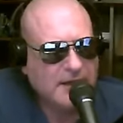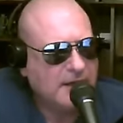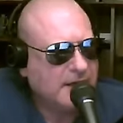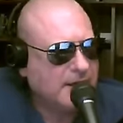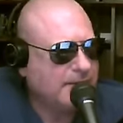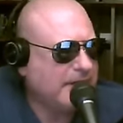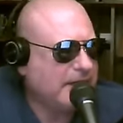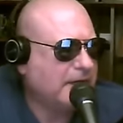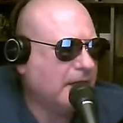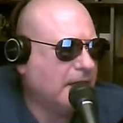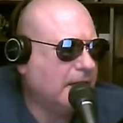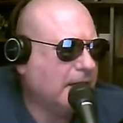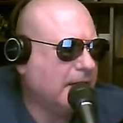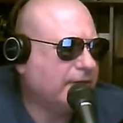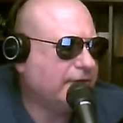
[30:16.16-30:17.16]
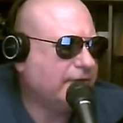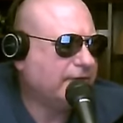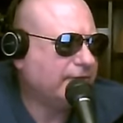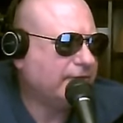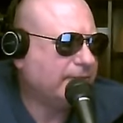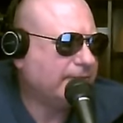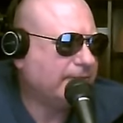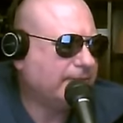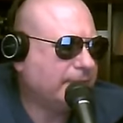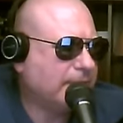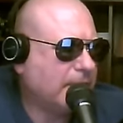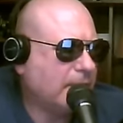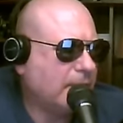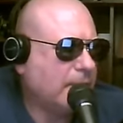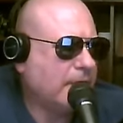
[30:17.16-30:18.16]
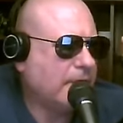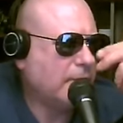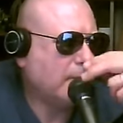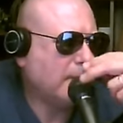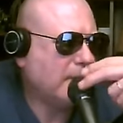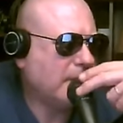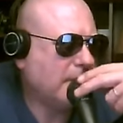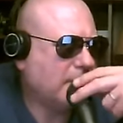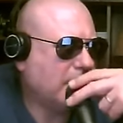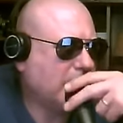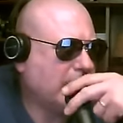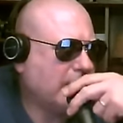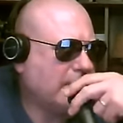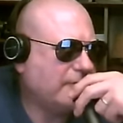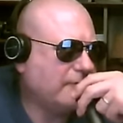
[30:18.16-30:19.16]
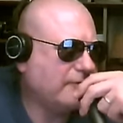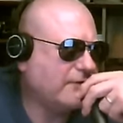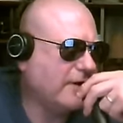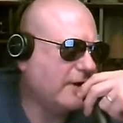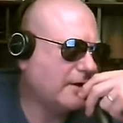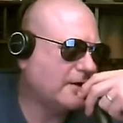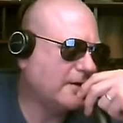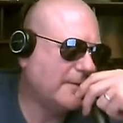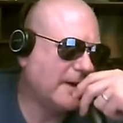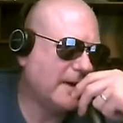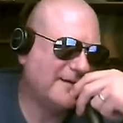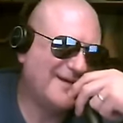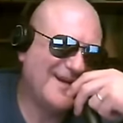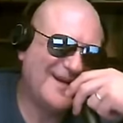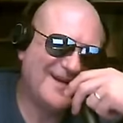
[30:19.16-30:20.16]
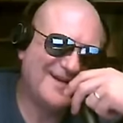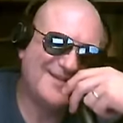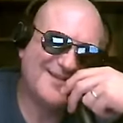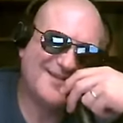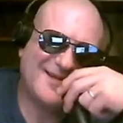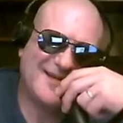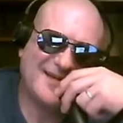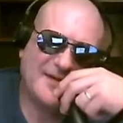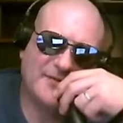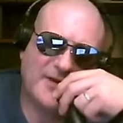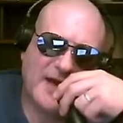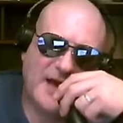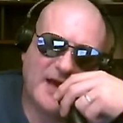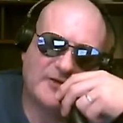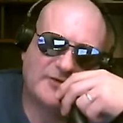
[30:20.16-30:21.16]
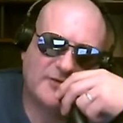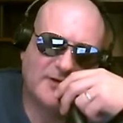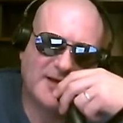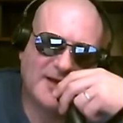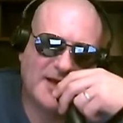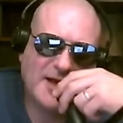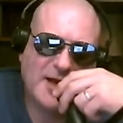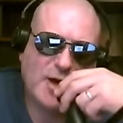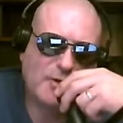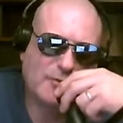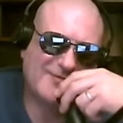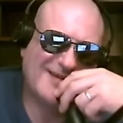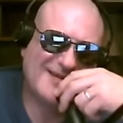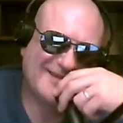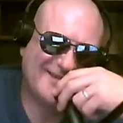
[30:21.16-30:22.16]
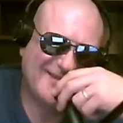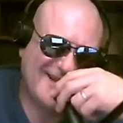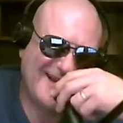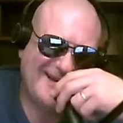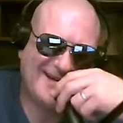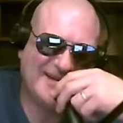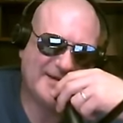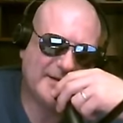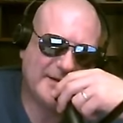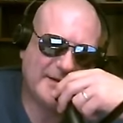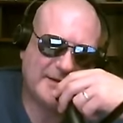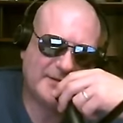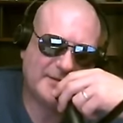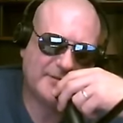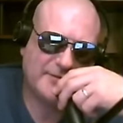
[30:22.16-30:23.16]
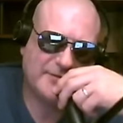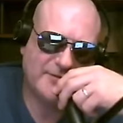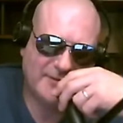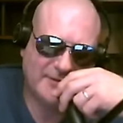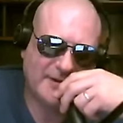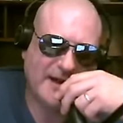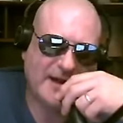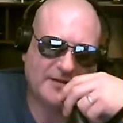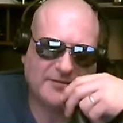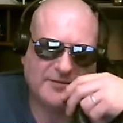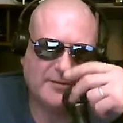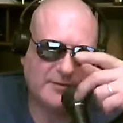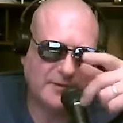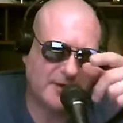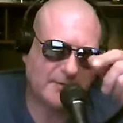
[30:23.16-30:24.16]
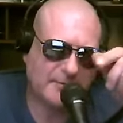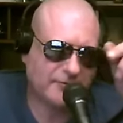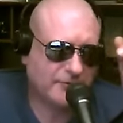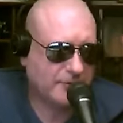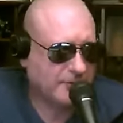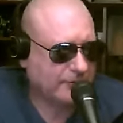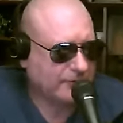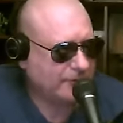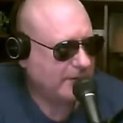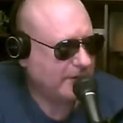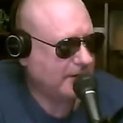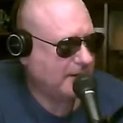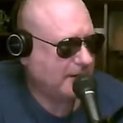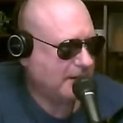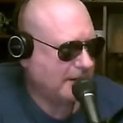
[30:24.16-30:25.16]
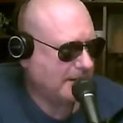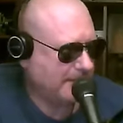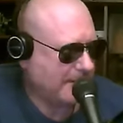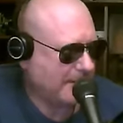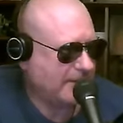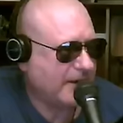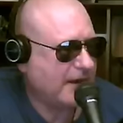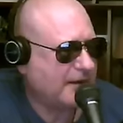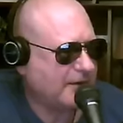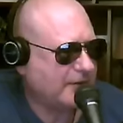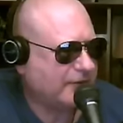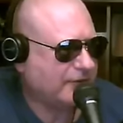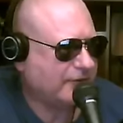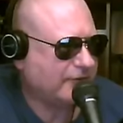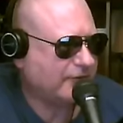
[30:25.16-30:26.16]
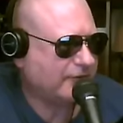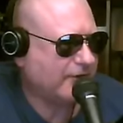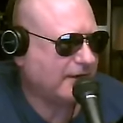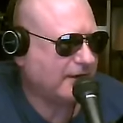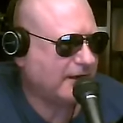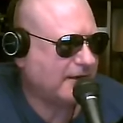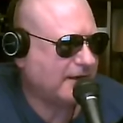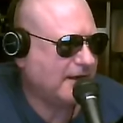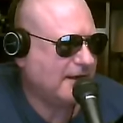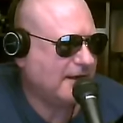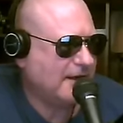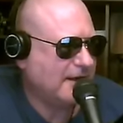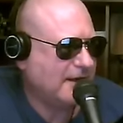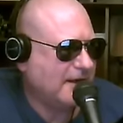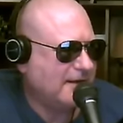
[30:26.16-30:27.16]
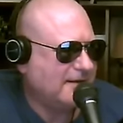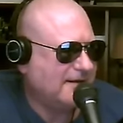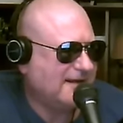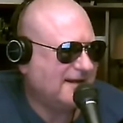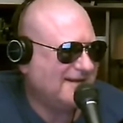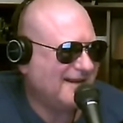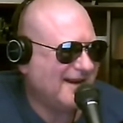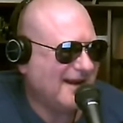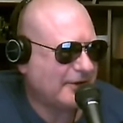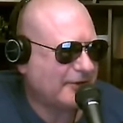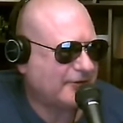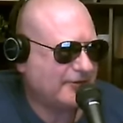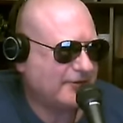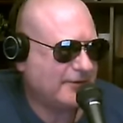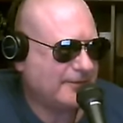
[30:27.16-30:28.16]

because what we are going to talk about next is actually related to that. And I'm sure you'll see about that in just a second. The next